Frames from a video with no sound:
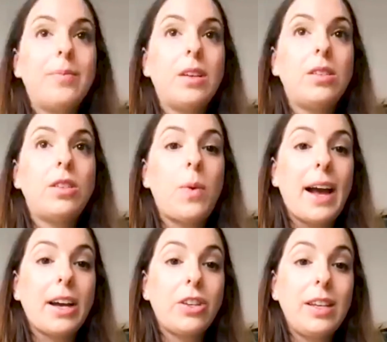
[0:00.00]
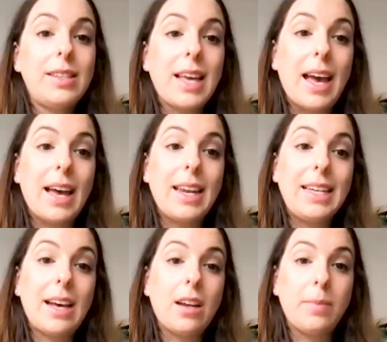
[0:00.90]
So we're actually scanning
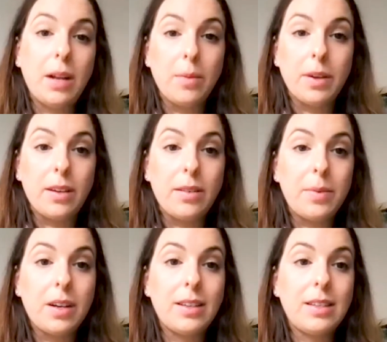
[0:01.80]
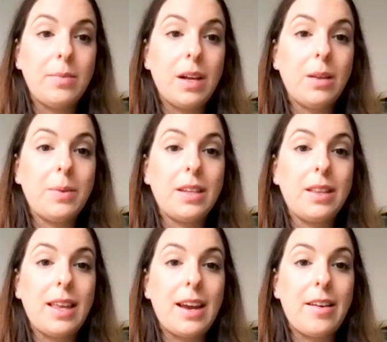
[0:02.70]
down in Melbourne, because in
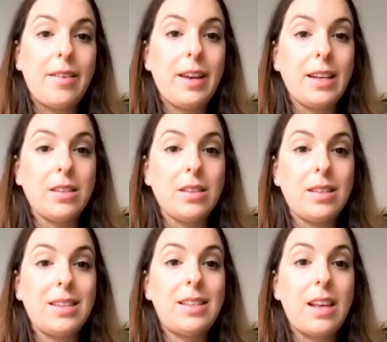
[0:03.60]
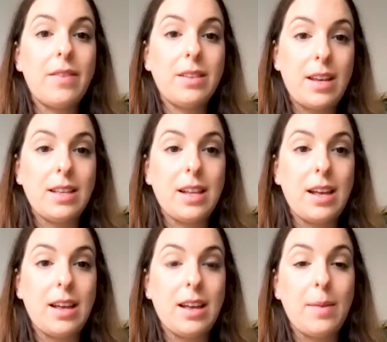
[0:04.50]
Melbourne there is a 7
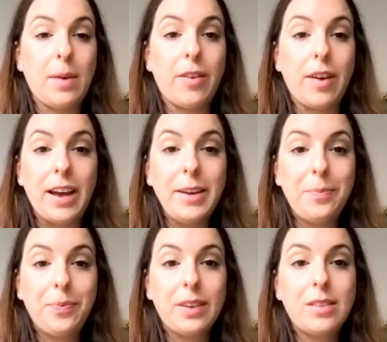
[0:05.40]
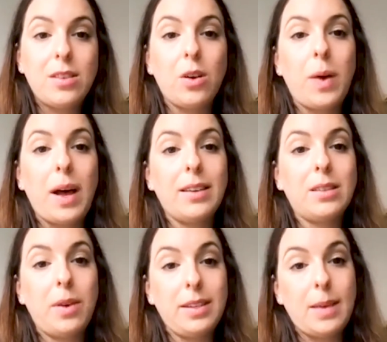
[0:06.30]
Tesla MRI. So whilst
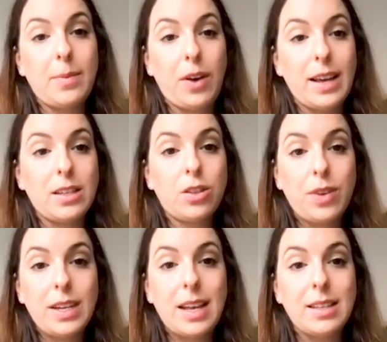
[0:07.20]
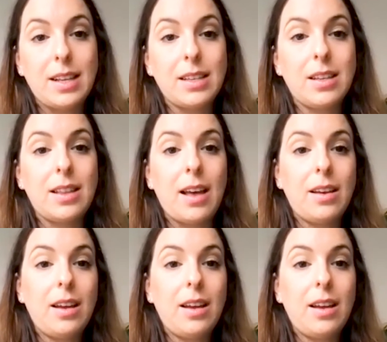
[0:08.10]
most MRIs is 3 Tesla, so that